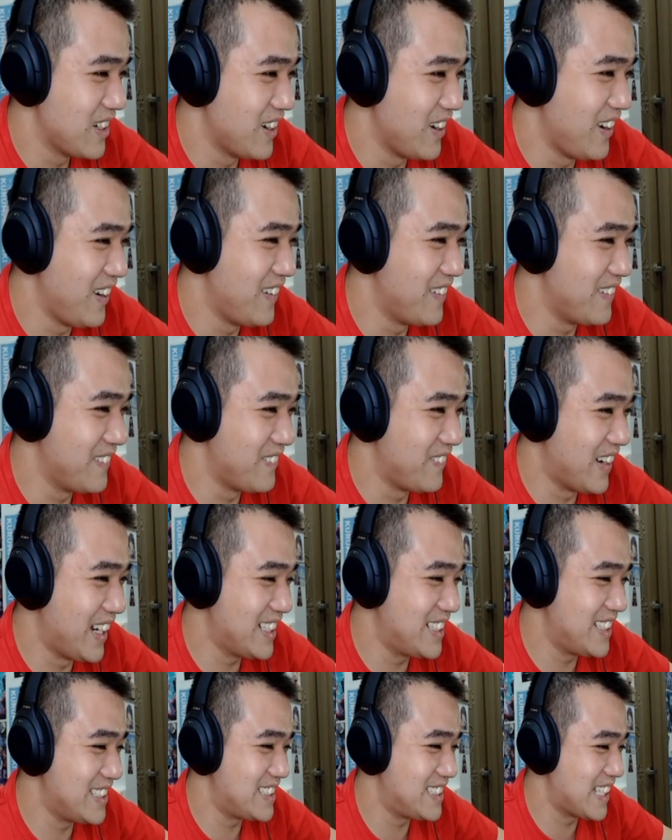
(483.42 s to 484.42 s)
Oh,
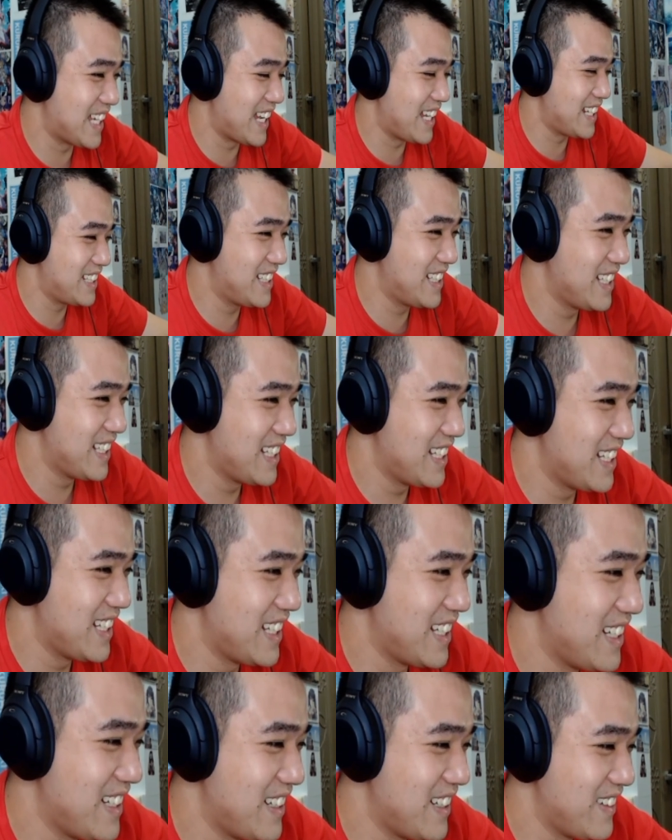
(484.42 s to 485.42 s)
what? He's dead?
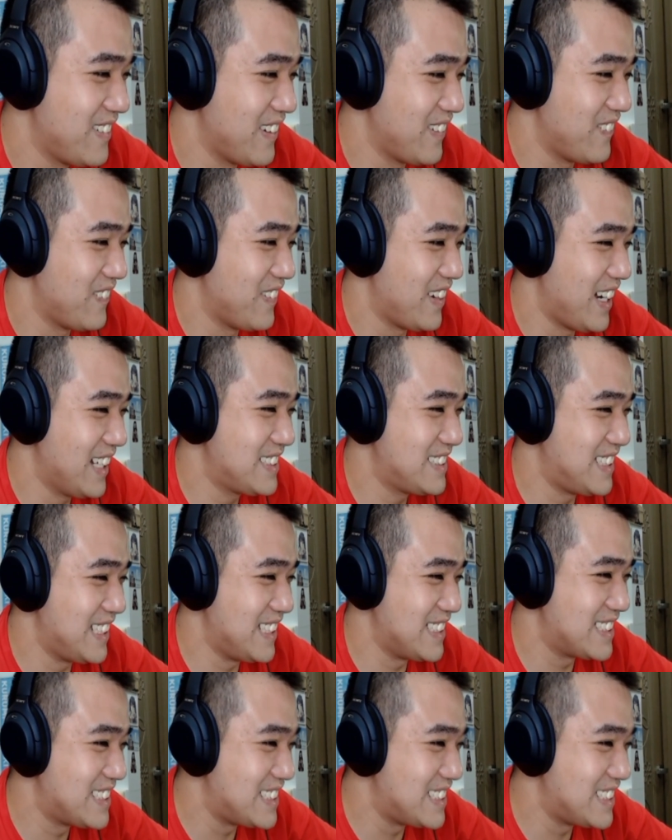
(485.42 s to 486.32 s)
Wait, what? He's